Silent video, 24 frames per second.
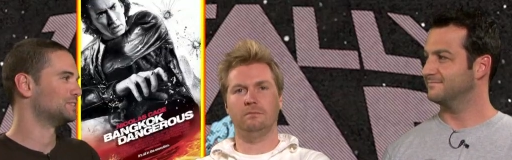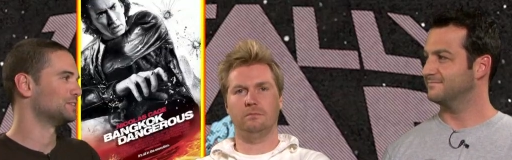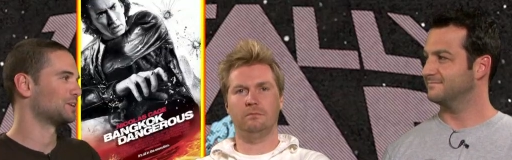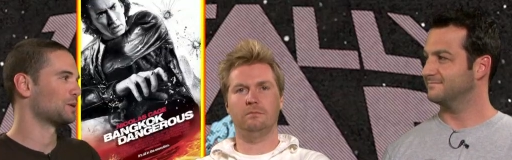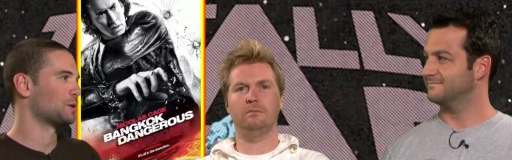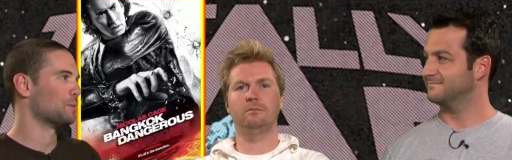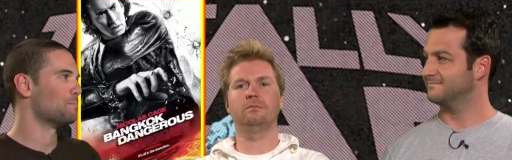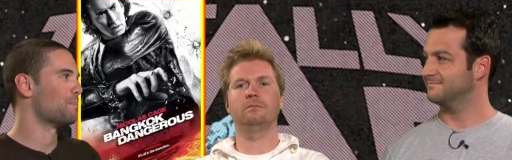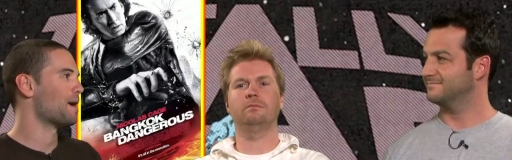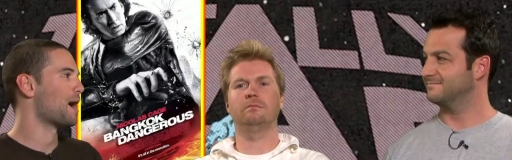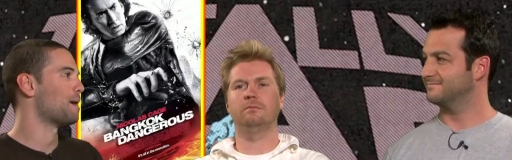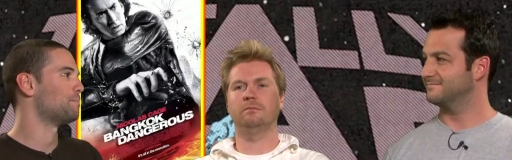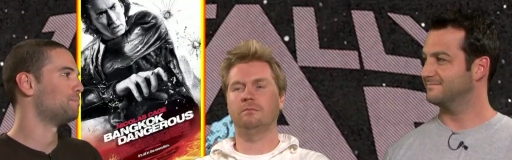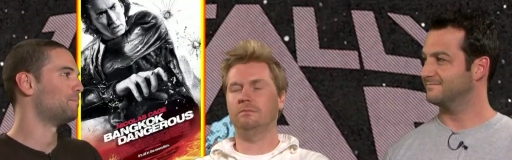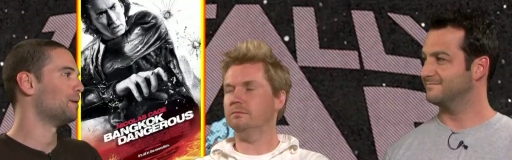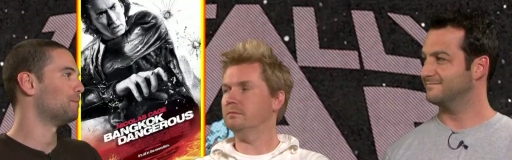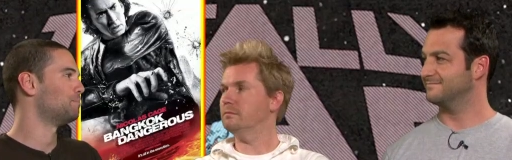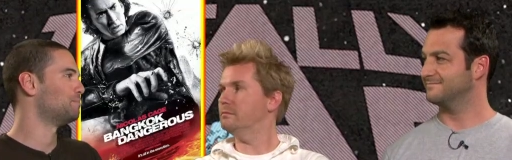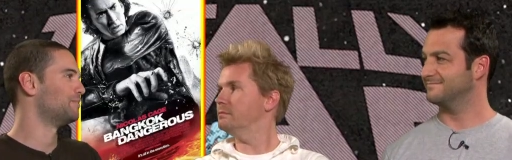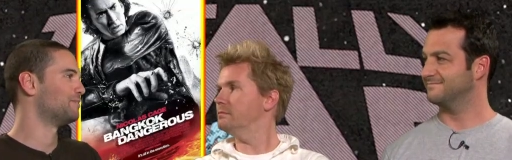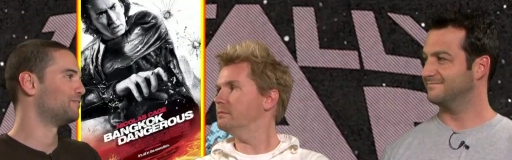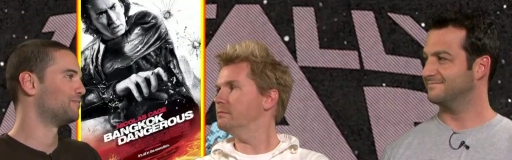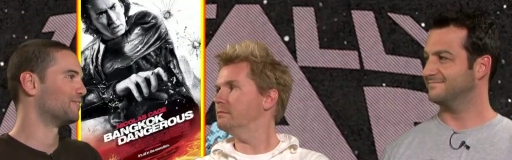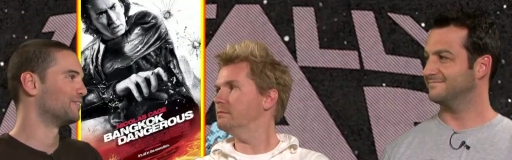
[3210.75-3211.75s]
Speaker 1: something will pop
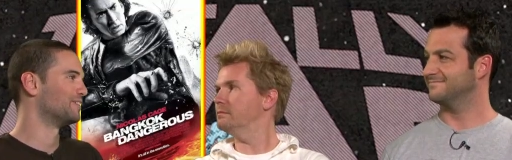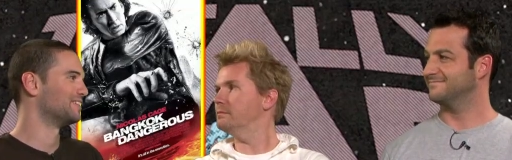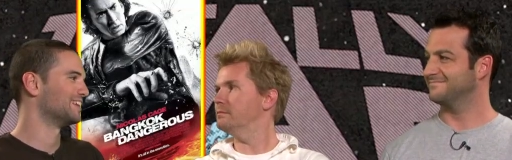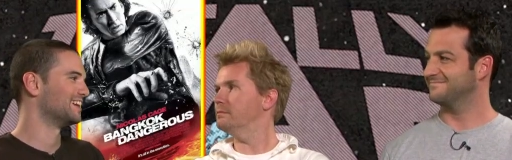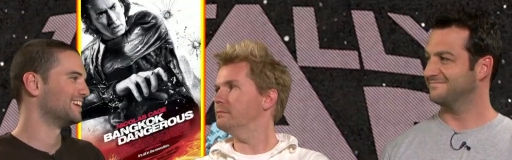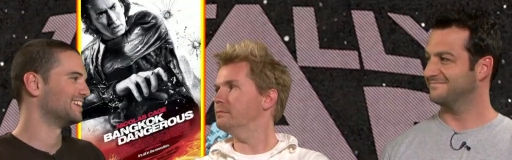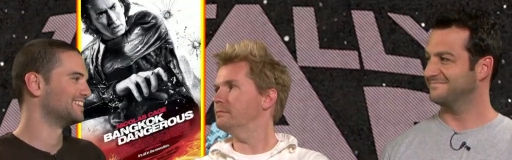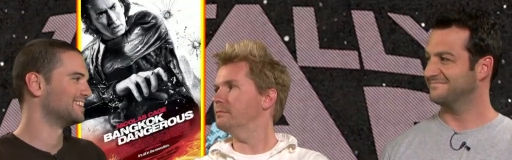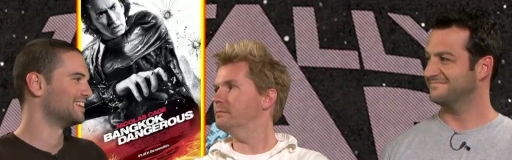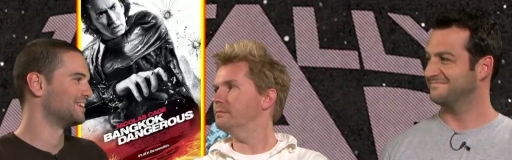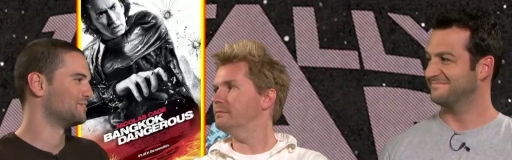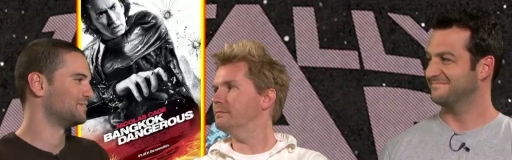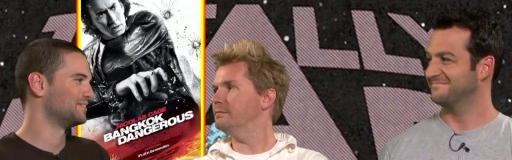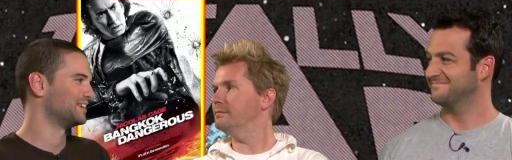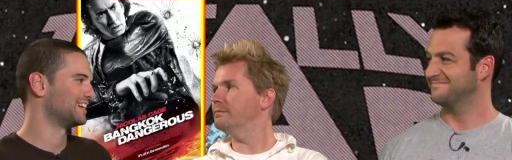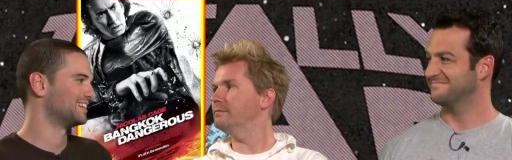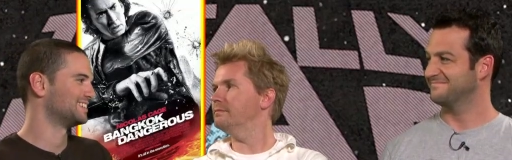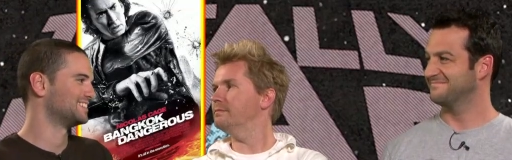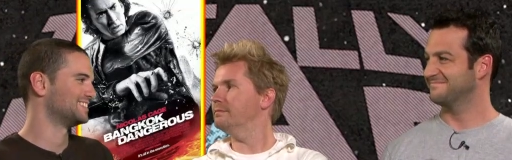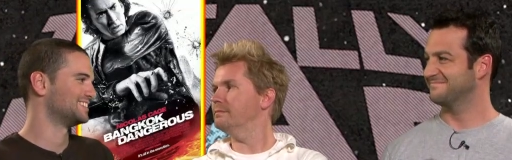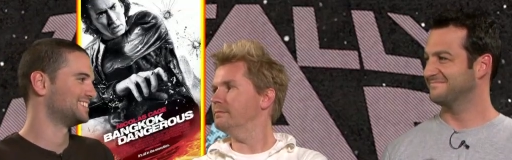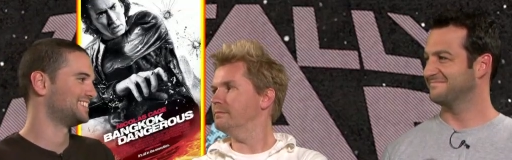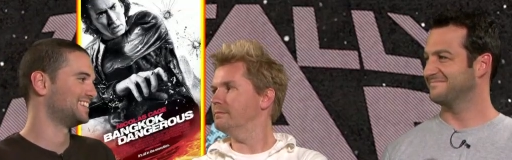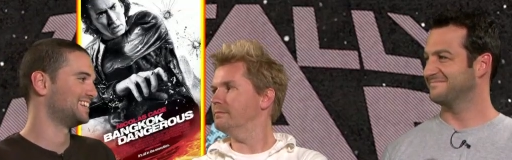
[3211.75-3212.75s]
up before then that we get
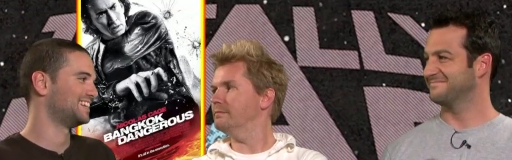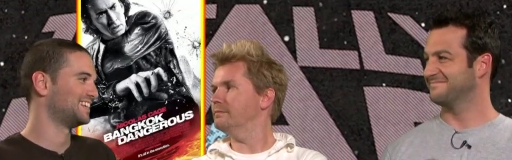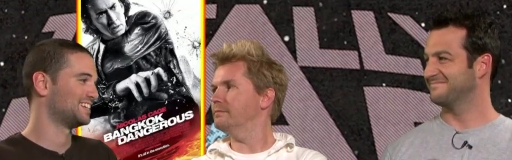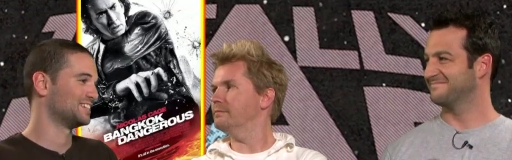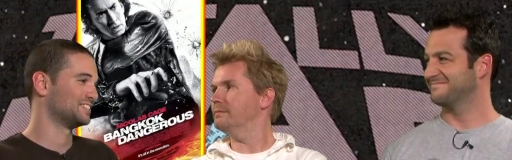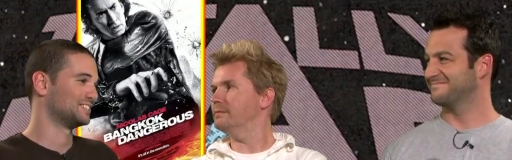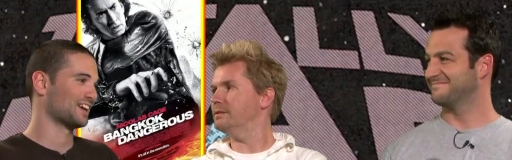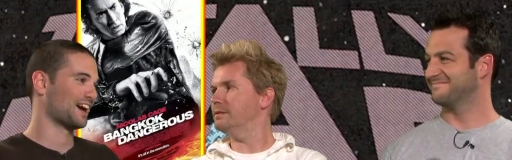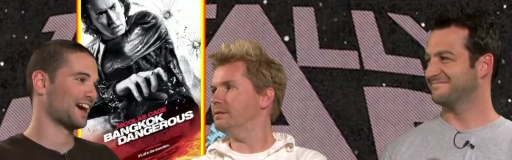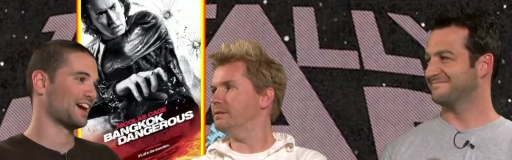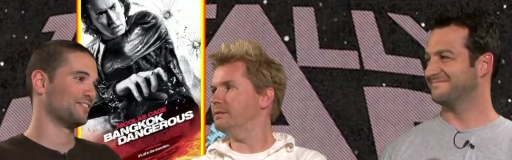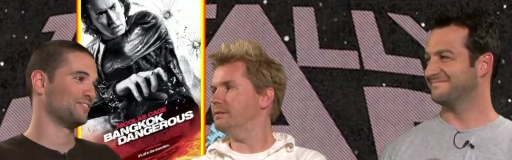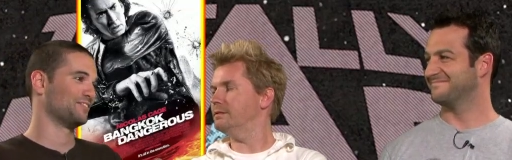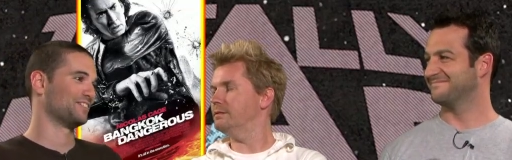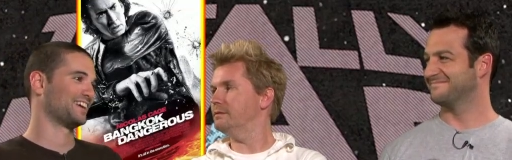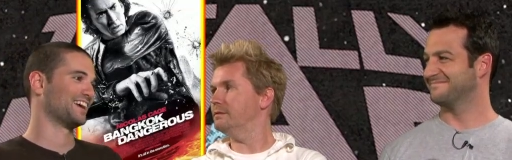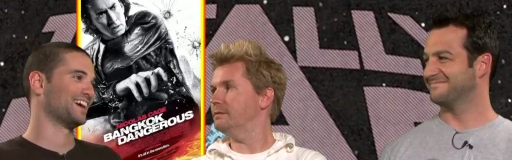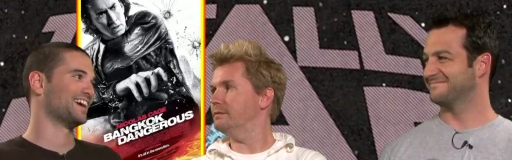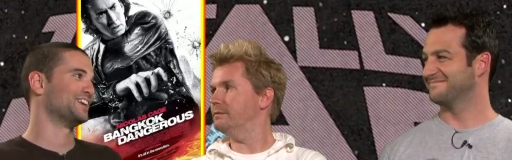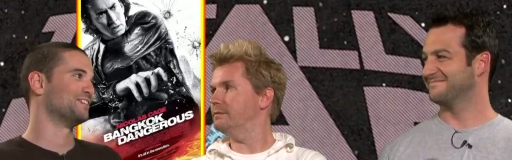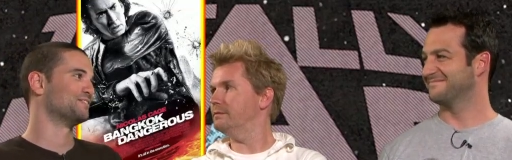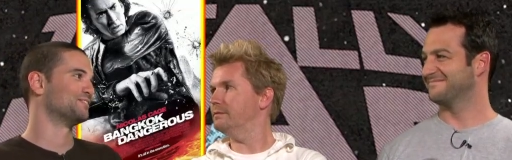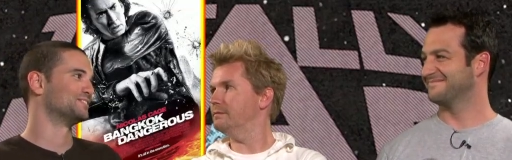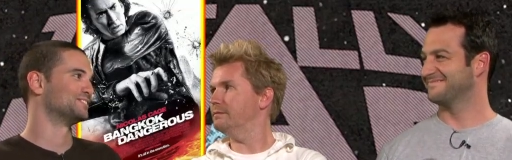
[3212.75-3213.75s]
to see because I don't think
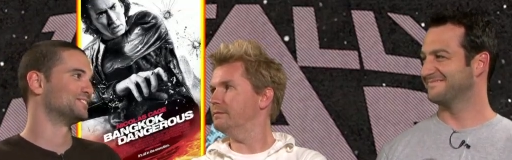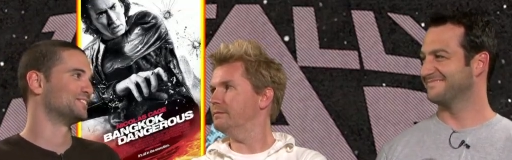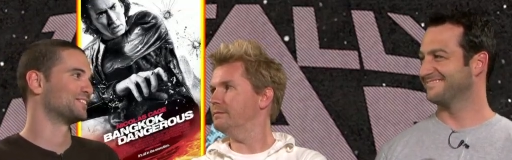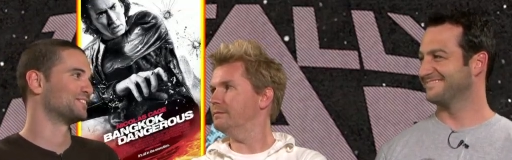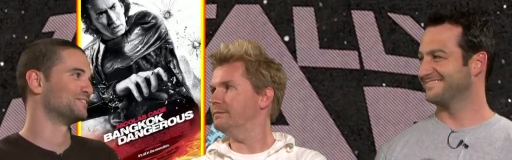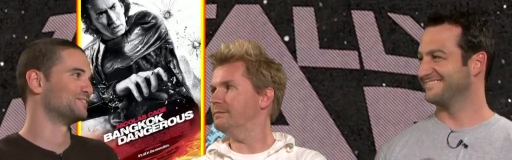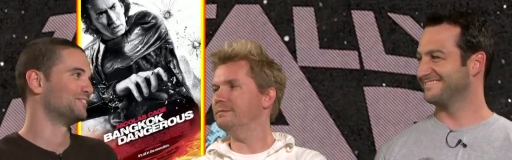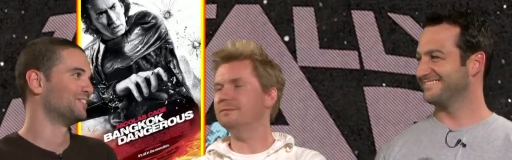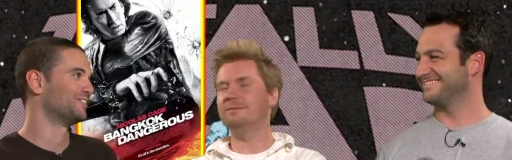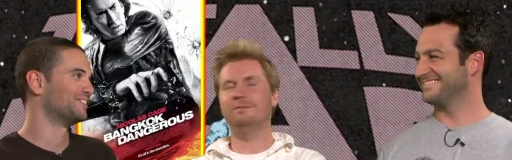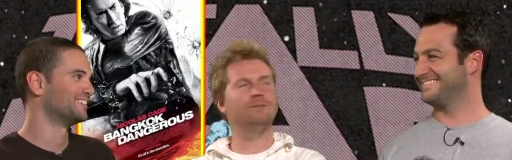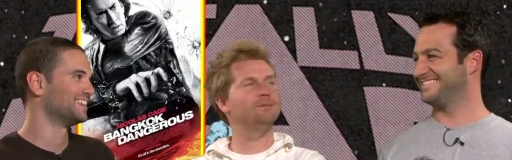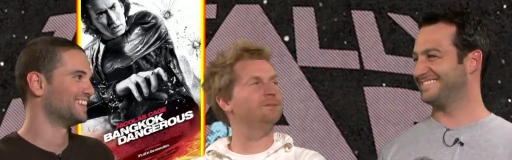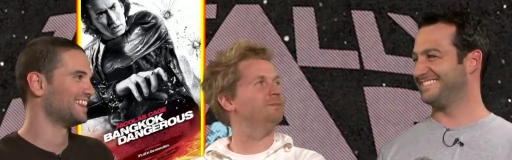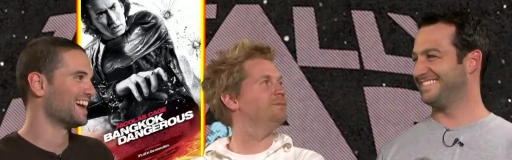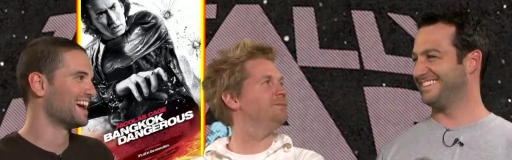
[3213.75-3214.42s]
anyone's looking forward to